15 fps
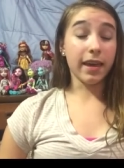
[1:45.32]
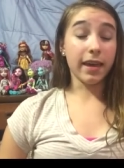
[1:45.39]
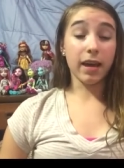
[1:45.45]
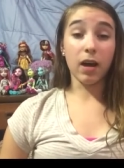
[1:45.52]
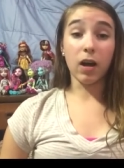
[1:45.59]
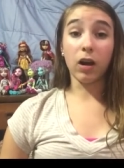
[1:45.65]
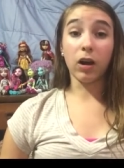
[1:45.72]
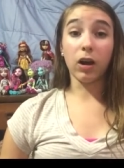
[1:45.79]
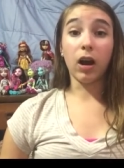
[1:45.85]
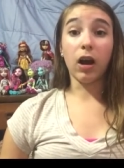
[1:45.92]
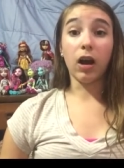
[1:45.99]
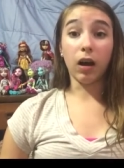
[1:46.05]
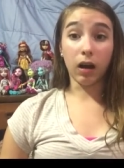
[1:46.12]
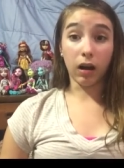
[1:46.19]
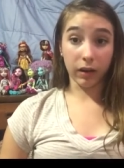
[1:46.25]
They
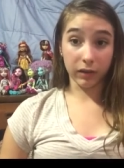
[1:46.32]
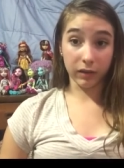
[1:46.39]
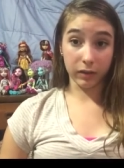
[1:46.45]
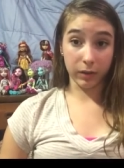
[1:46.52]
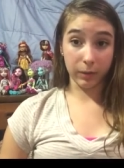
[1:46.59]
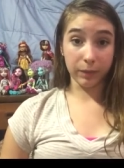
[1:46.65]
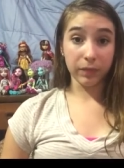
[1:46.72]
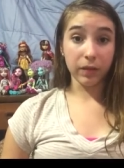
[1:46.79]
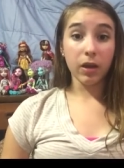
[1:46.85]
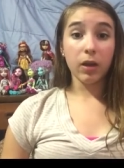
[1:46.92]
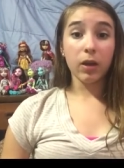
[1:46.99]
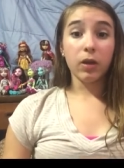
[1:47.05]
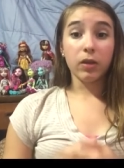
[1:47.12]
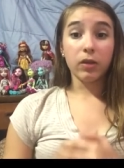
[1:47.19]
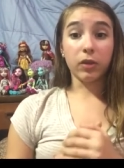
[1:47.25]
are awesome.
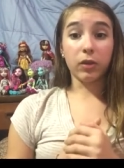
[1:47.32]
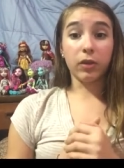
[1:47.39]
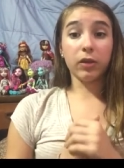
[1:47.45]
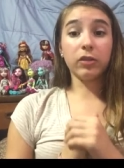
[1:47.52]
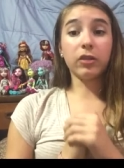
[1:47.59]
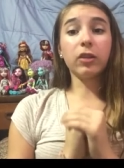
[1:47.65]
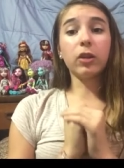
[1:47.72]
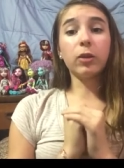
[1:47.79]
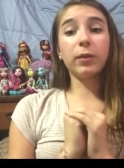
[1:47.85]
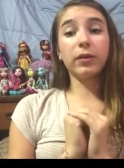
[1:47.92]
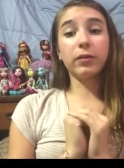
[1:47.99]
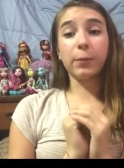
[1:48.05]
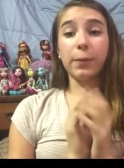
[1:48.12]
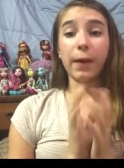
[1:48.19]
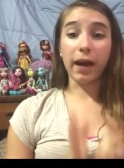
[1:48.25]
So there's a little
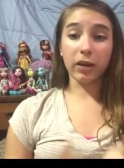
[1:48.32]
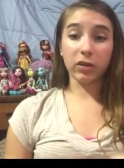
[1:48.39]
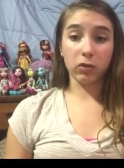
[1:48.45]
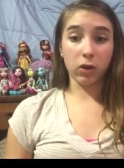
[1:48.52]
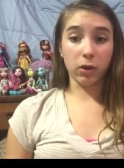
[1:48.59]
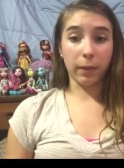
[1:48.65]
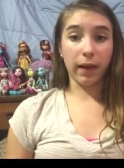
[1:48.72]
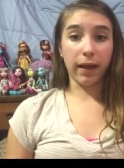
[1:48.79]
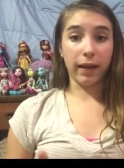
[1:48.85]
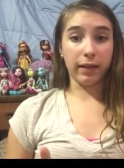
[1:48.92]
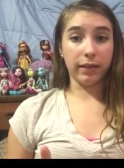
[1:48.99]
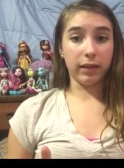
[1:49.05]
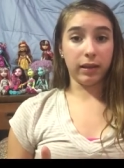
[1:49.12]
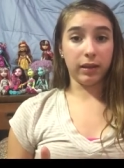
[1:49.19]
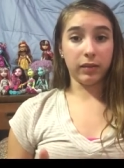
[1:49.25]
bit of a backstory
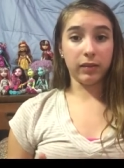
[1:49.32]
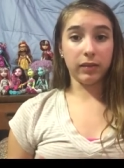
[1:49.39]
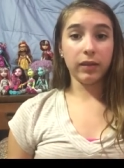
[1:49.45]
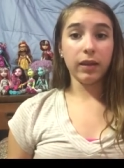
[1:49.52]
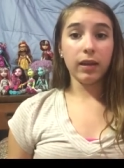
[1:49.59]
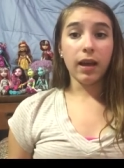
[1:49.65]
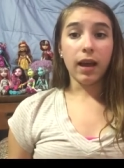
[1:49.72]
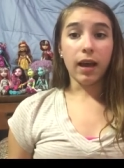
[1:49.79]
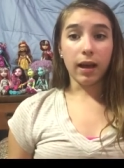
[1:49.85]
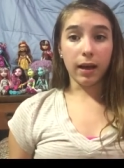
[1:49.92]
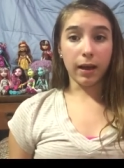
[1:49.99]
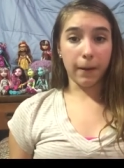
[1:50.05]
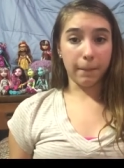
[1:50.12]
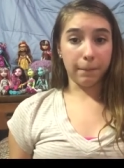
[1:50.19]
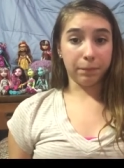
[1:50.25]
behind this.
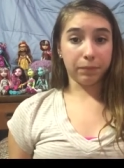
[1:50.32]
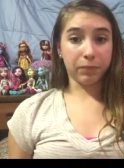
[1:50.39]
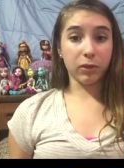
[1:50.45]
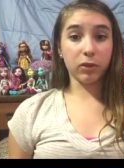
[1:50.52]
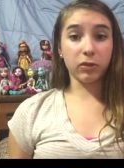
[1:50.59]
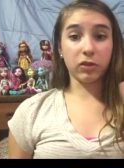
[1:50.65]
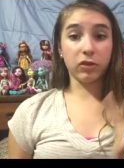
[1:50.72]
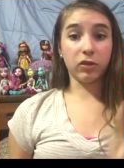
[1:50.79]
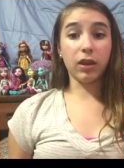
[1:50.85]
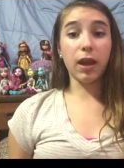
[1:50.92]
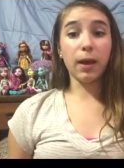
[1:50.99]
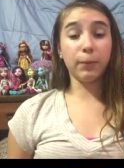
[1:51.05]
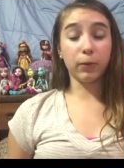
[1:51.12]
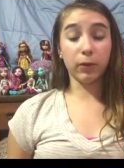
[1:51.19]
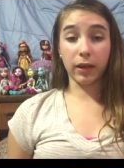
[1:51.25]
Um, there's a
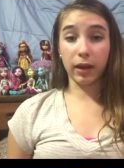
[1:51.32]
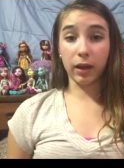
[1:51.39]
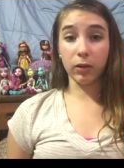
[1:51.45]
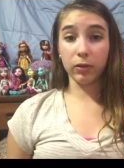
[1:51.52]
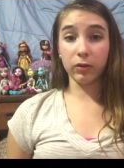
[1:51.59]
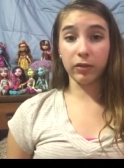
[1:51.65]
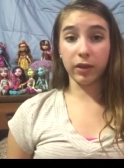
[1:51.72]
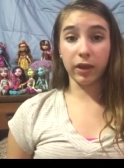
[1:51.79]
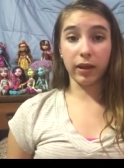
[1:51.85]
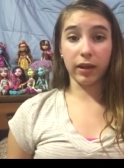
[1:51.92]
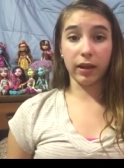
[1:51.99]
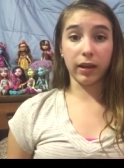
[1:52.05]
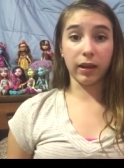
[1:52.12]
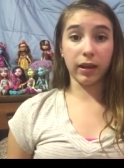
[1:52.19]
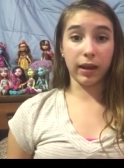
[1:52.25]
couple that owns
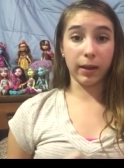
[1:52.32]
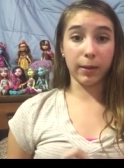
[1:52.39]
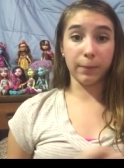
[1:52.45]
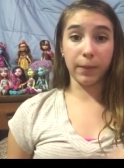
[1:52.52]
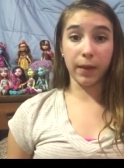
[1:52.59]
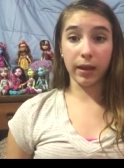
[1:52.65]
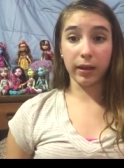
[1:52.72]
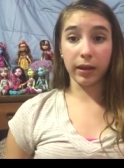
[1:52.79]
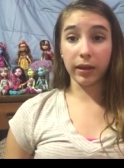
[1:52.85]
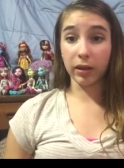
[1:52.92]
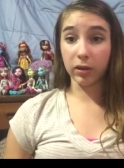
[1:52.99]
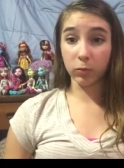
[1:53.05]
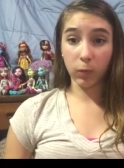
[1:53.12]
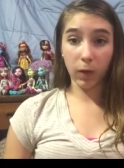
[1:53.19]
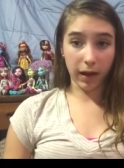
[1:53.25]
it, a man and
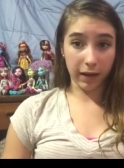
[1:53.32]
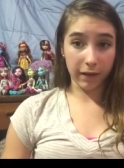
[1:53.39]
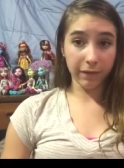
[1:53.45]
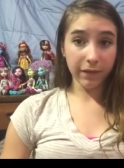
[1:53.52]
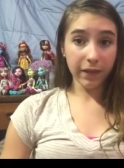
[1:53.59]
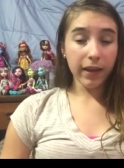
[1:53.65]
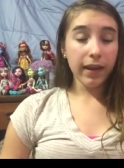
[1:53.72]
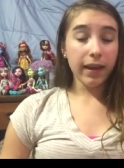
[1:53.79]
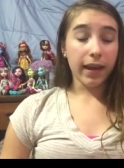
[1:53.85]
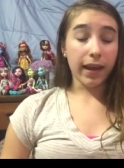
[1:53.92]
his wife,